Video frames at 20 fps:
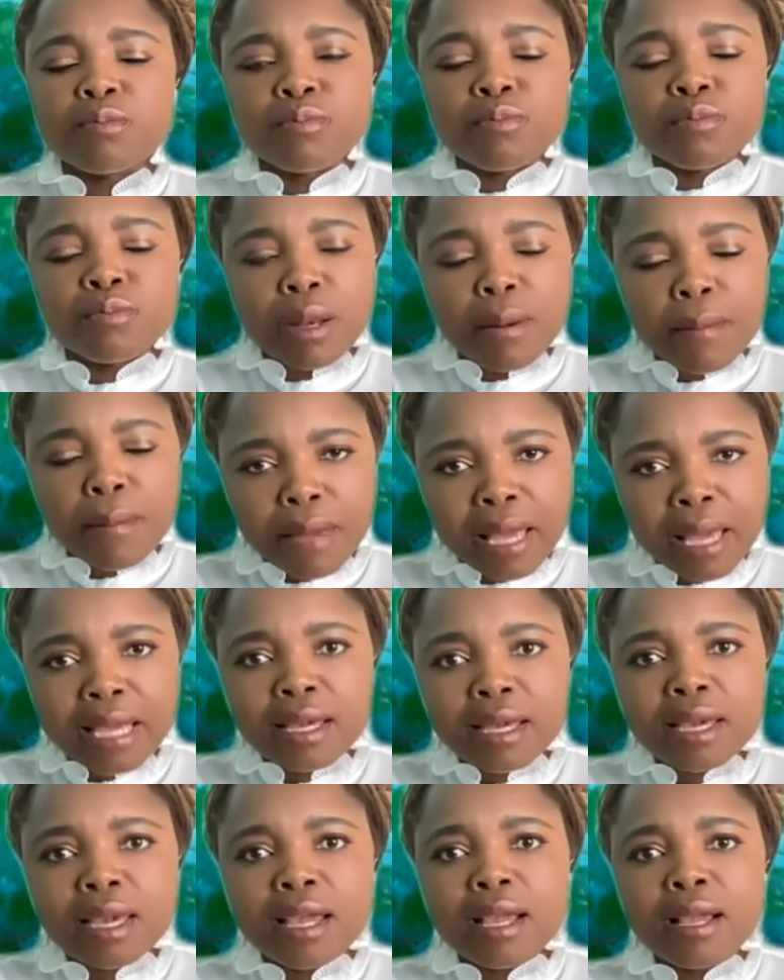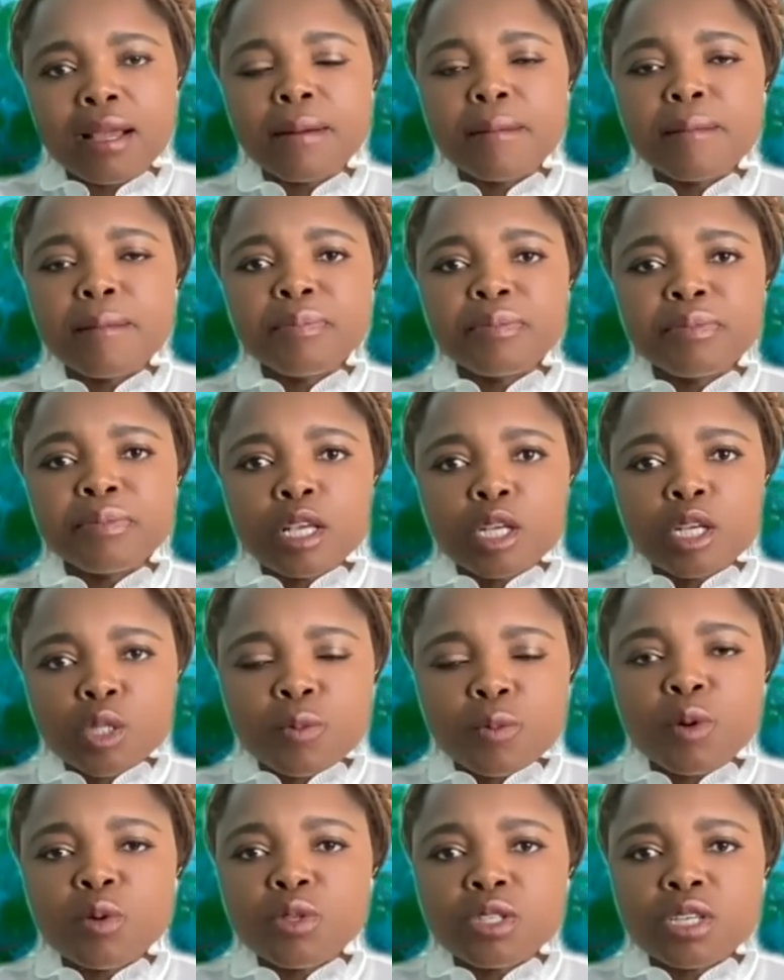been making
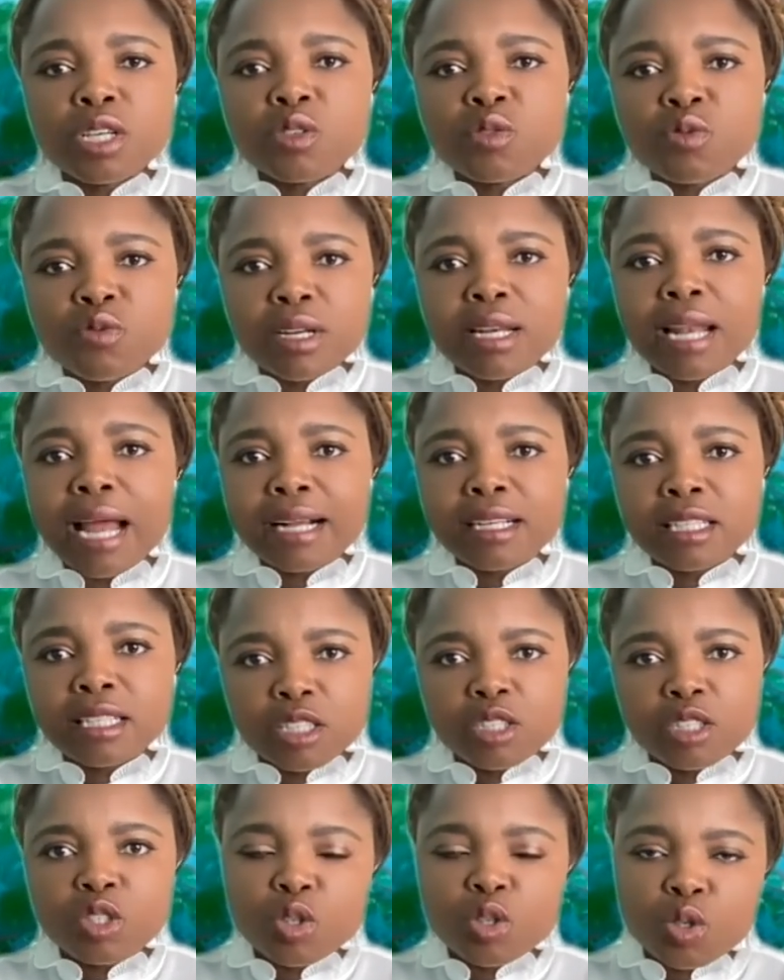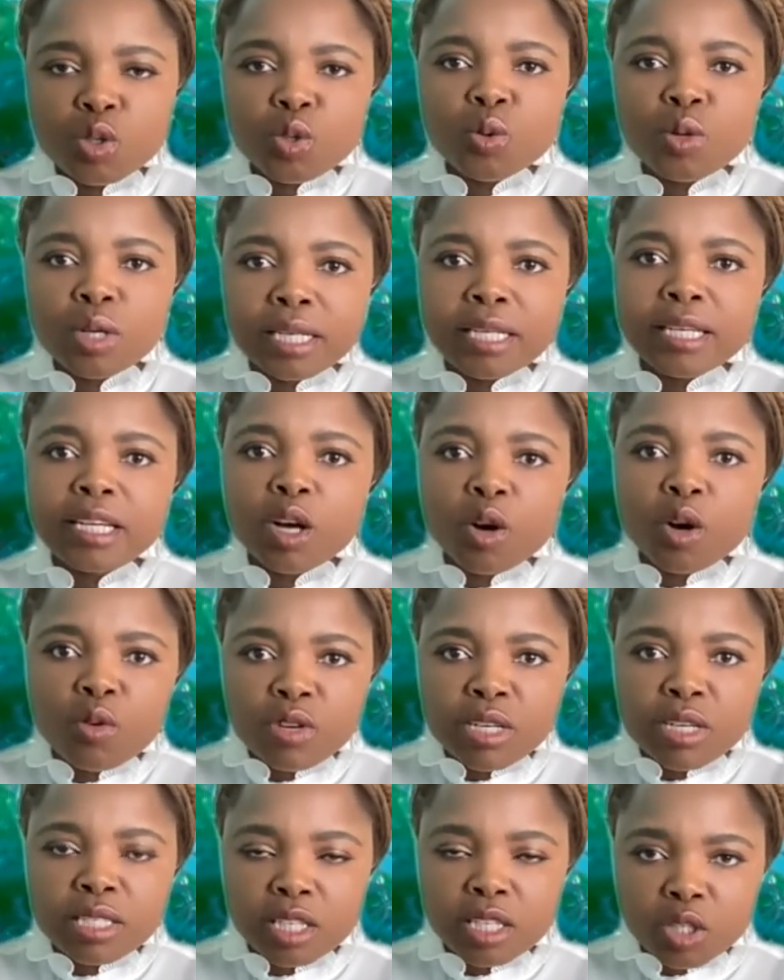sponsors reluctant to do clinical
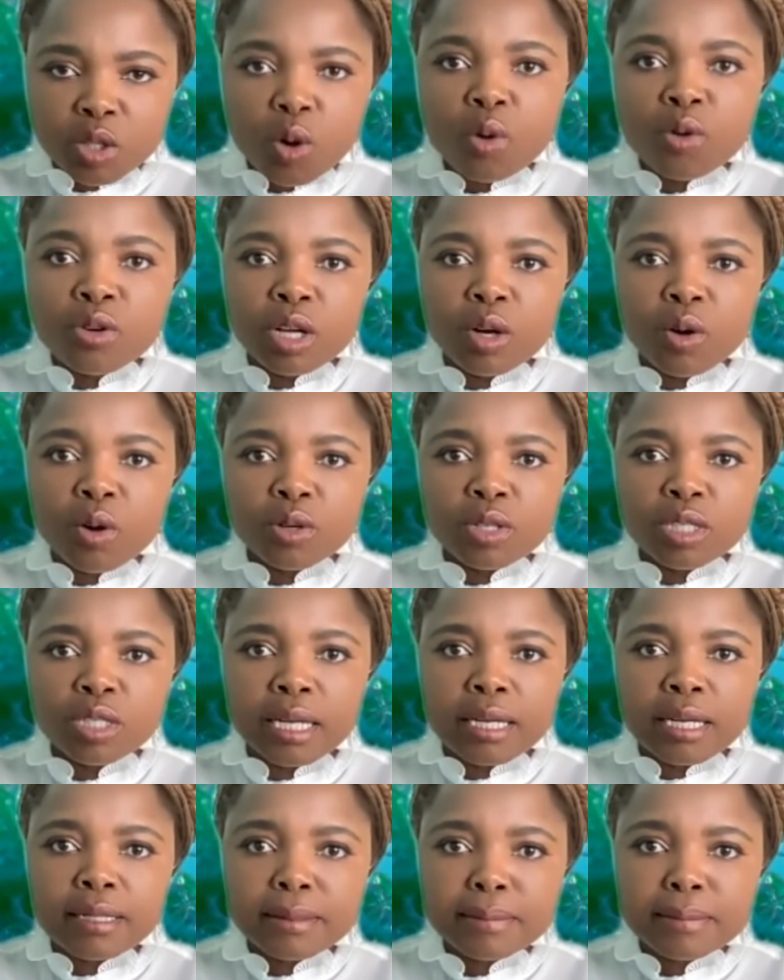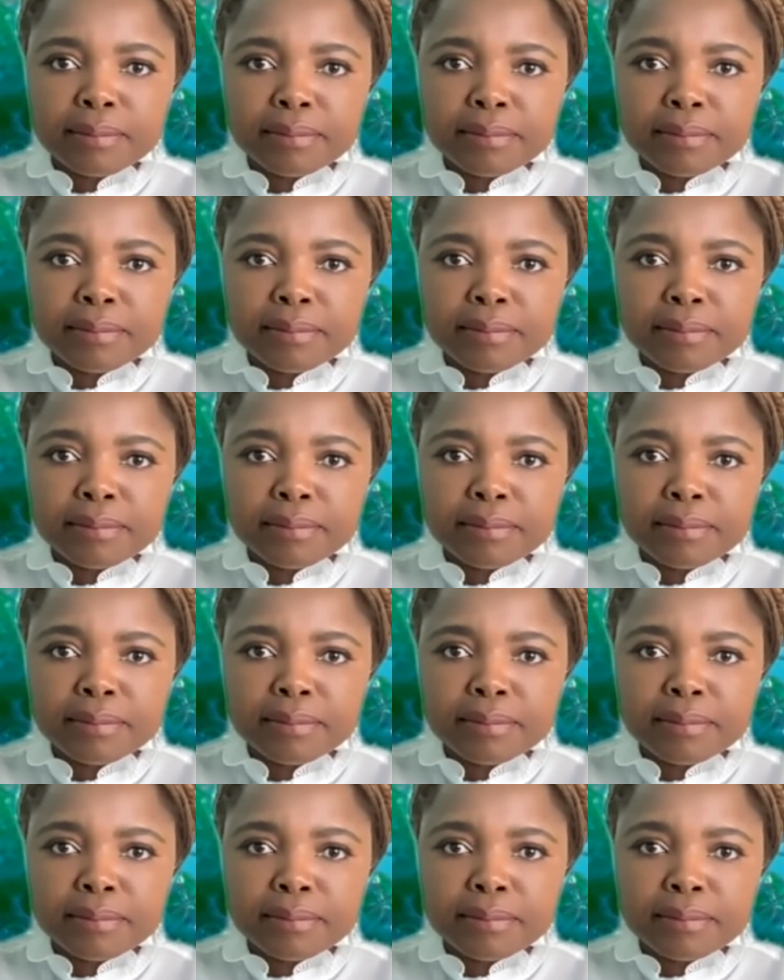research on the continent?